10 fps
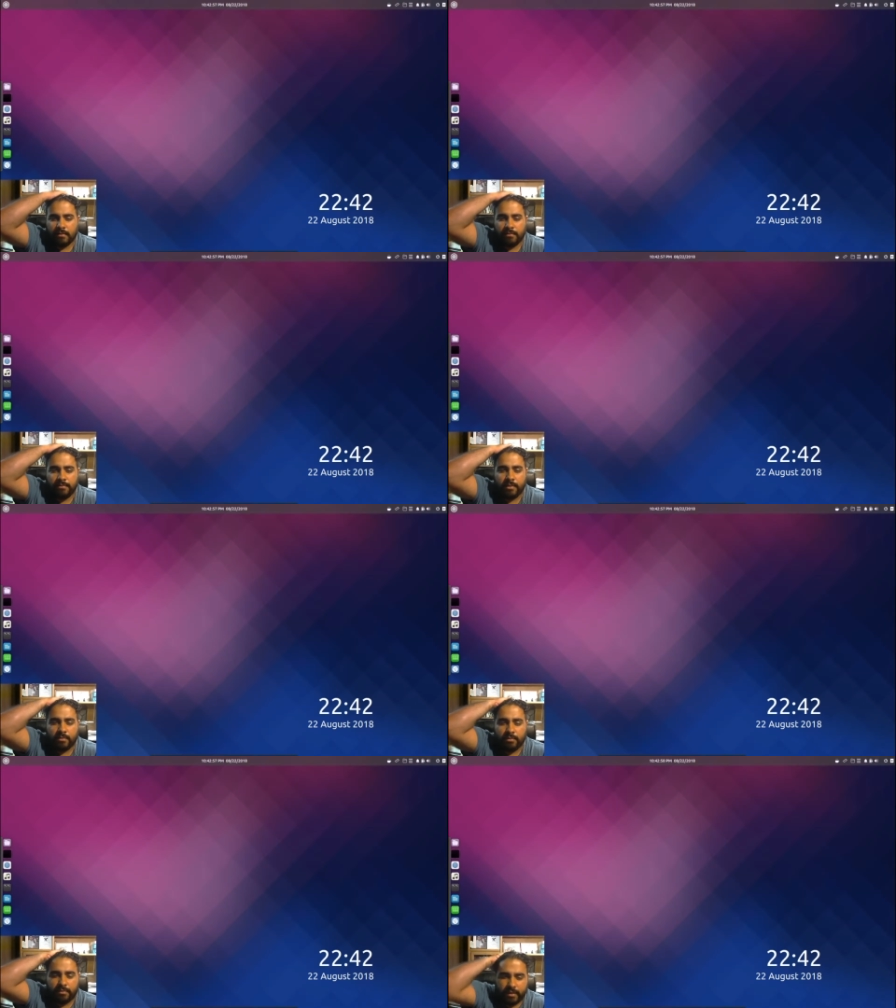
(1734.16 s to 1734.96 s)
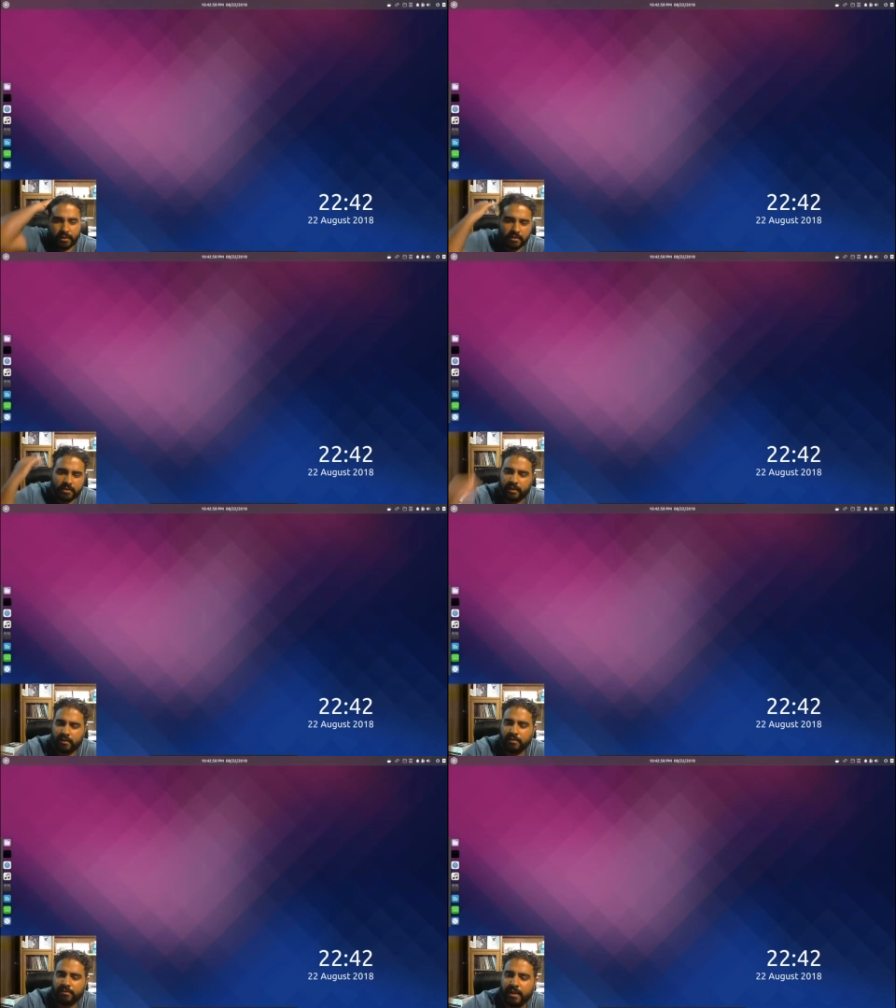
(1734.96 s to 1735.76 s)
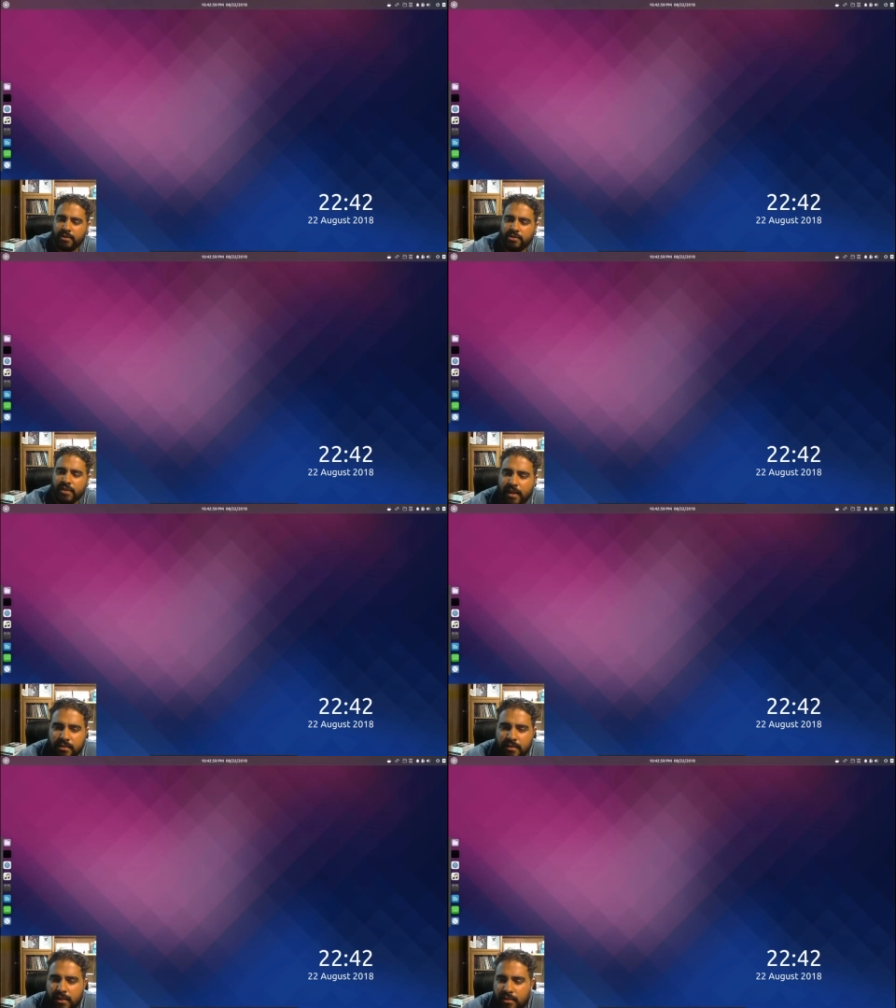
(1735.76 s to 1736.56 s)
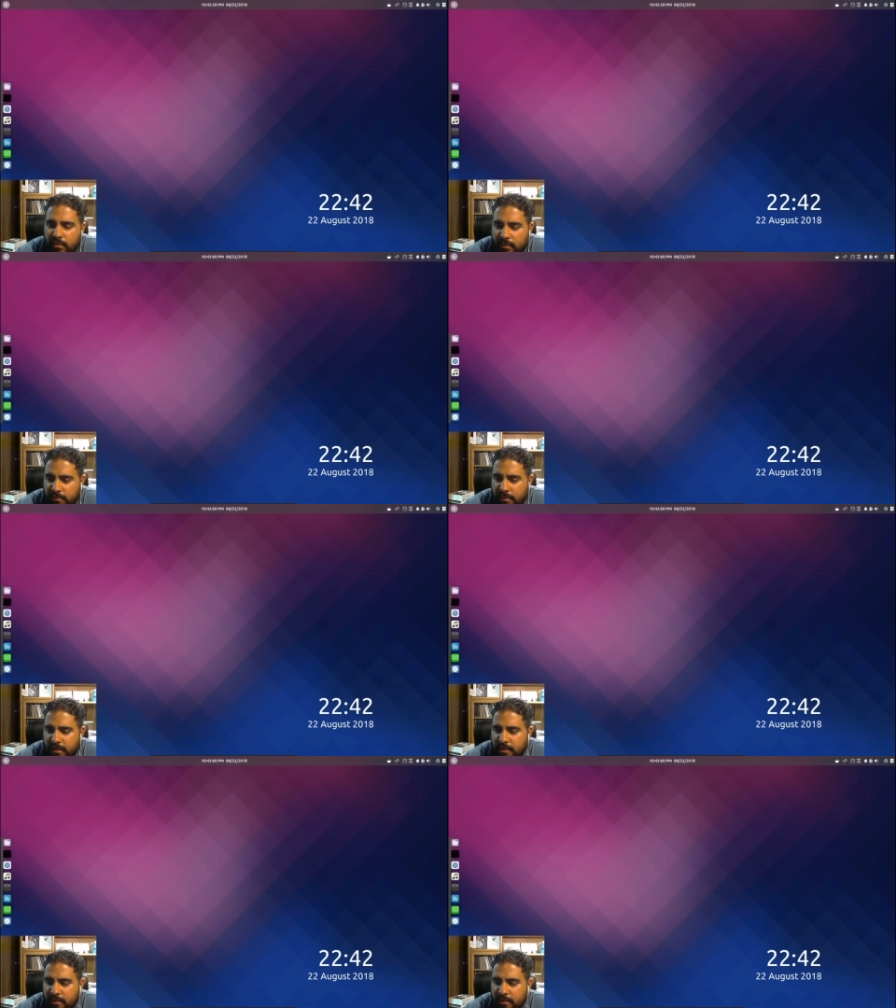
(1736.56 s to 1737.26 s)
This prophetic signing off. Catch you guys in the next one. Peace.